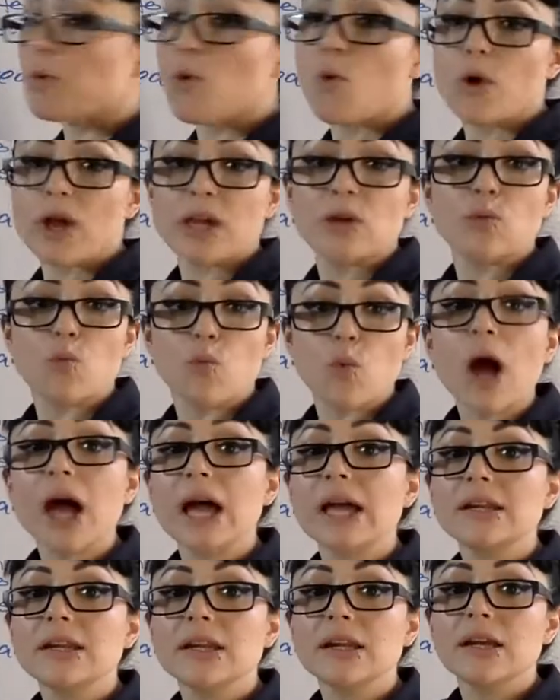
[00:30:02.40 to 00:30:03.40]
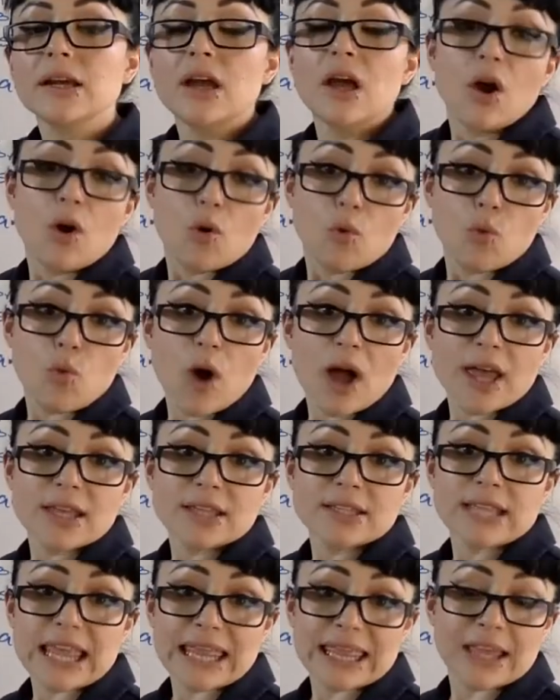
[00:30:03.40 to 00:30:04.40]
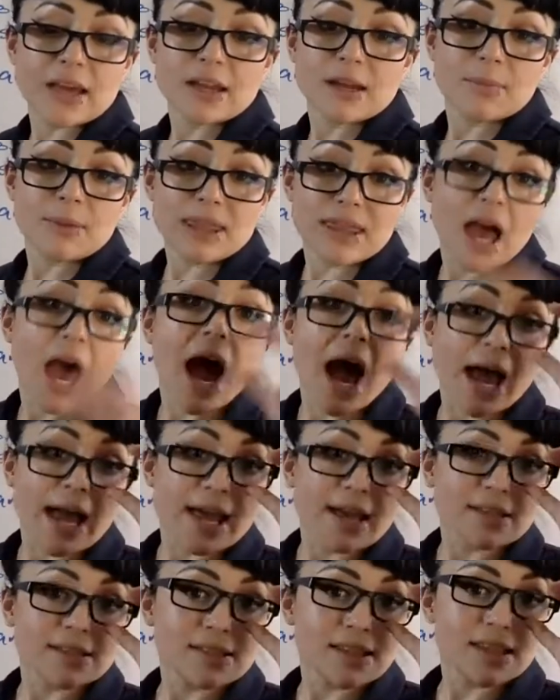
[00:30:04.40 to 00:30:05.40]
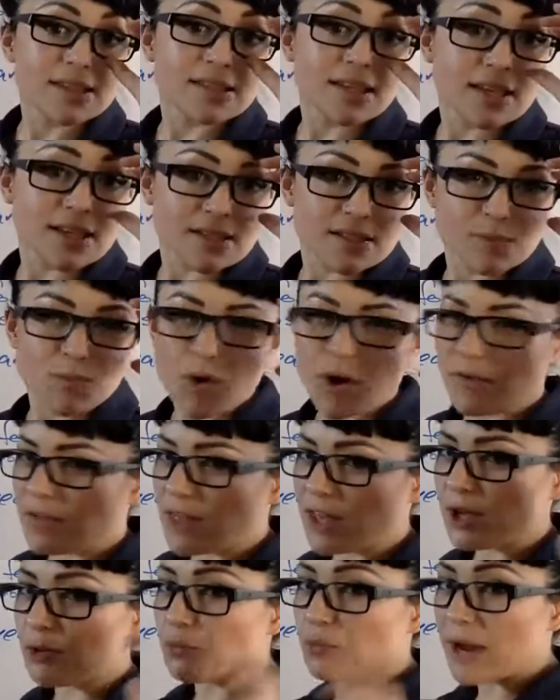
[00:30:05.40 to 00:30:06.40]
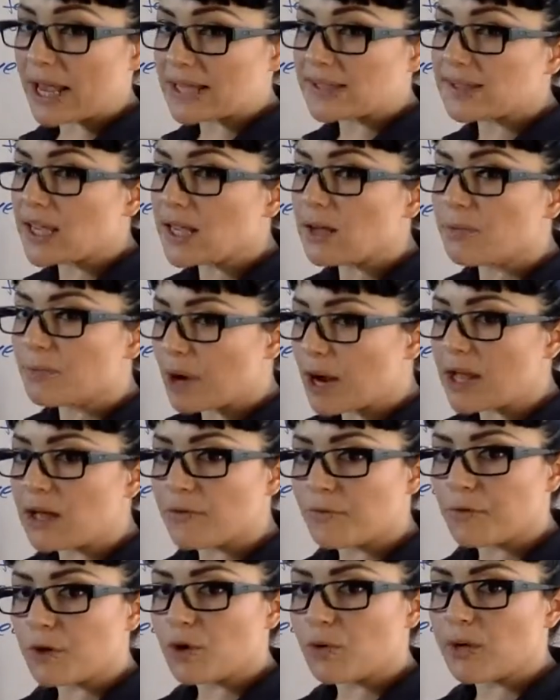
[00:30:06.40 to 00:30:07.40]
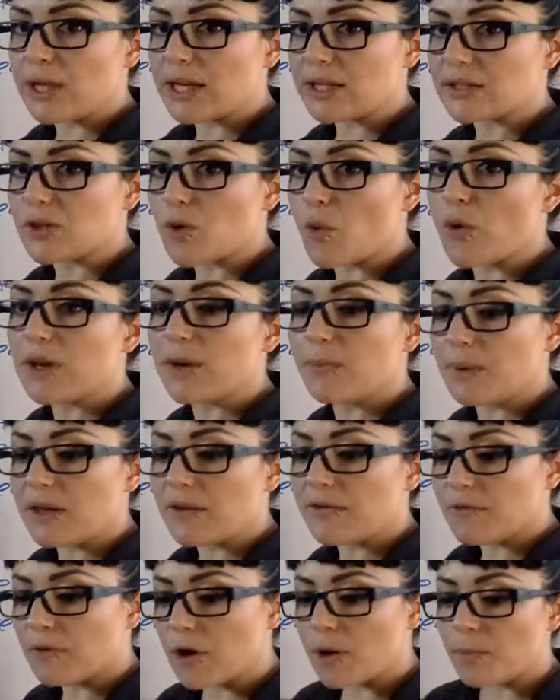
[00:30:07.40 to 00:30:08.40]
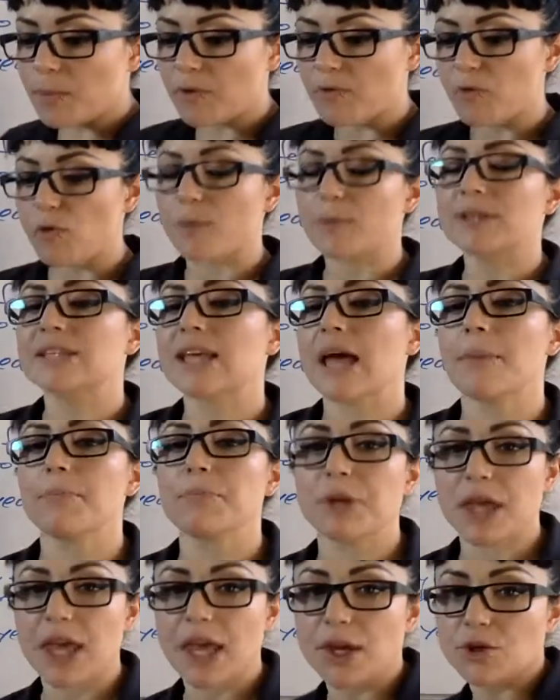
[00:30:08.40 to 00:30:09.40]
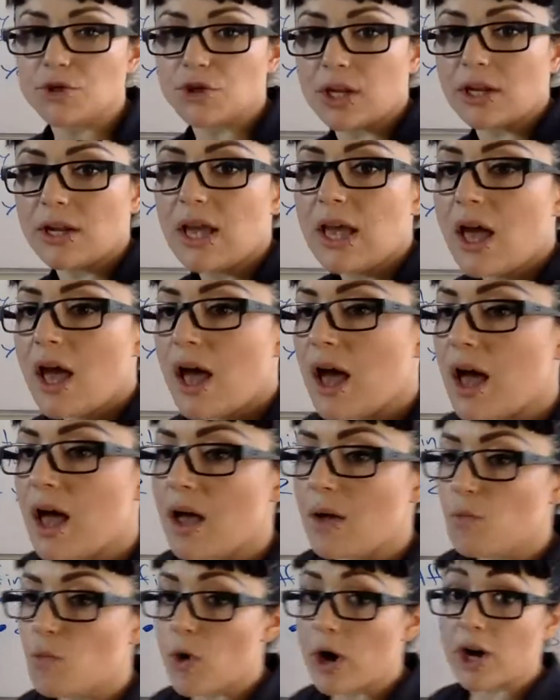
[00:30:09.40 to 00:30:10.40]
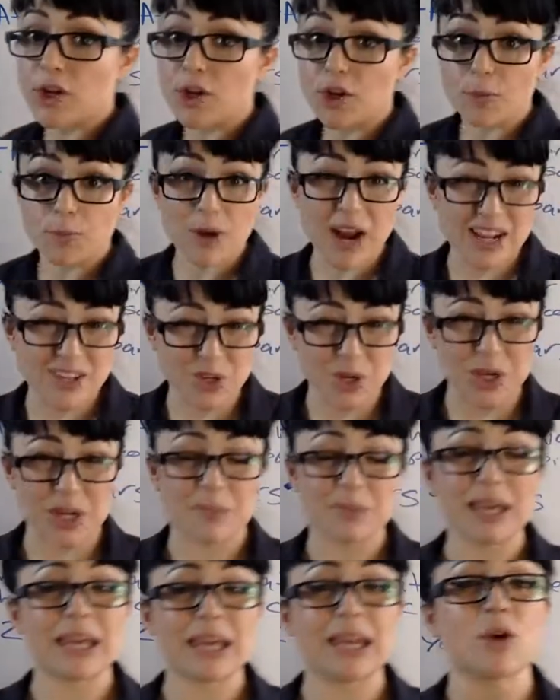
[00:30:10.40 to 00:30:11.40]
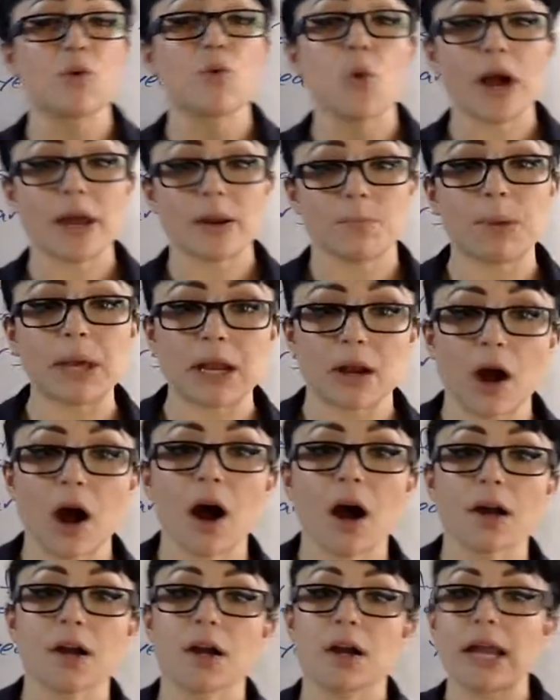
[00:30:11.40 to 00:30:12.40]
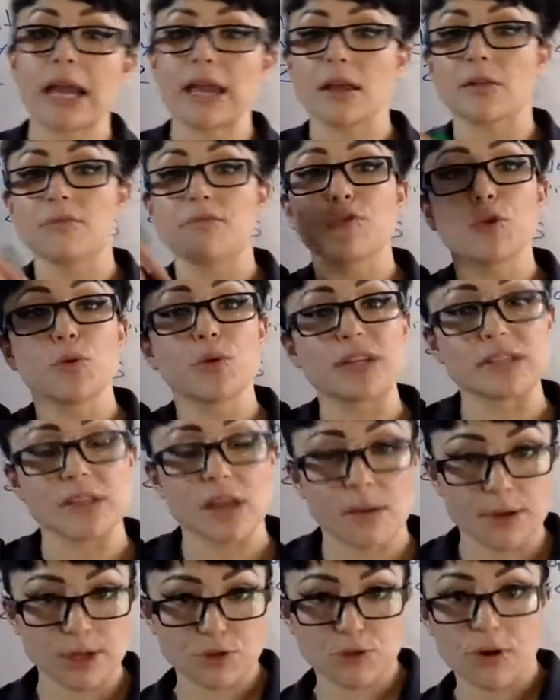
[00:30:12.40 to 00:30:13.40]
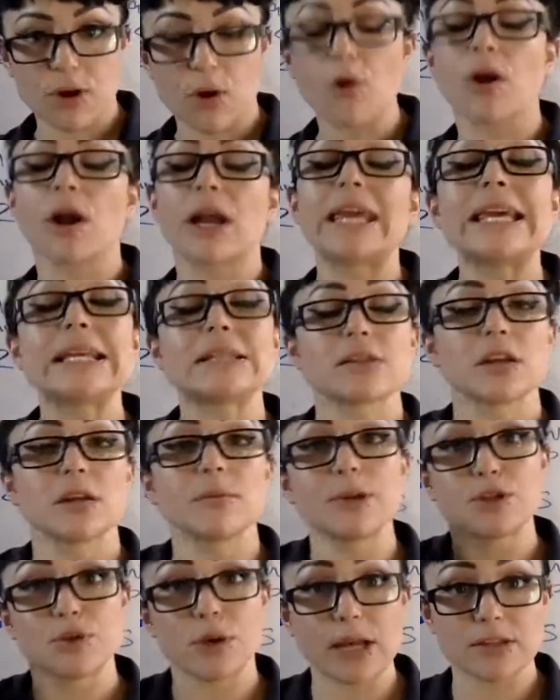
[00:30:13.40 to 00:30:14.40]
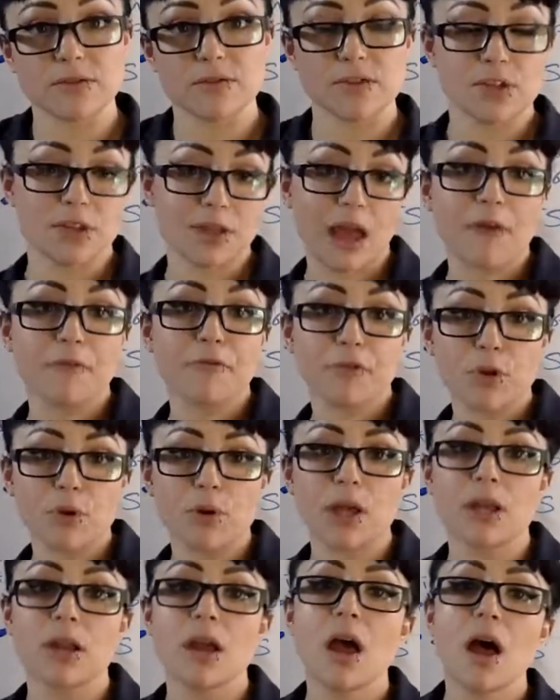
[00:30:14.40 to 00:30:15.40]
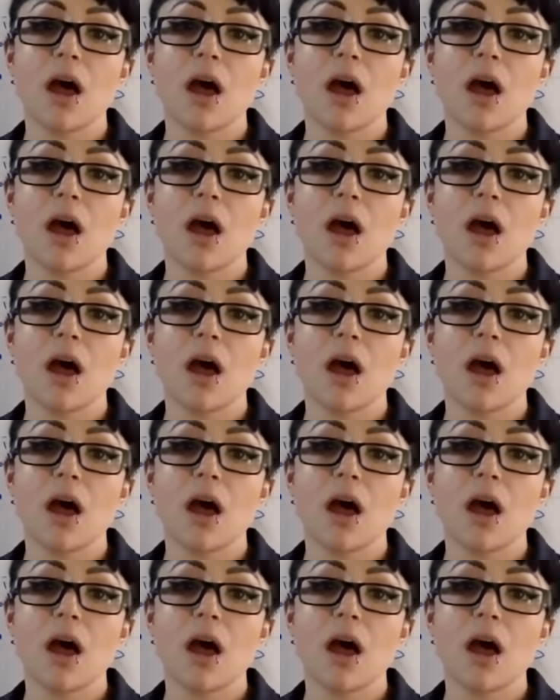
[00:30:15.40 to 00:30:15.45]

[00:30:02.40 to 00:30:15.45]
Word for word: 5.1 was going to be the highest. This is more of like racing brake fluid. It's going to be for a performance application um, where your brakes are going to be getting quite a bit hotter and fluid is going to be, tra- or heat's going to be transferred to that fluid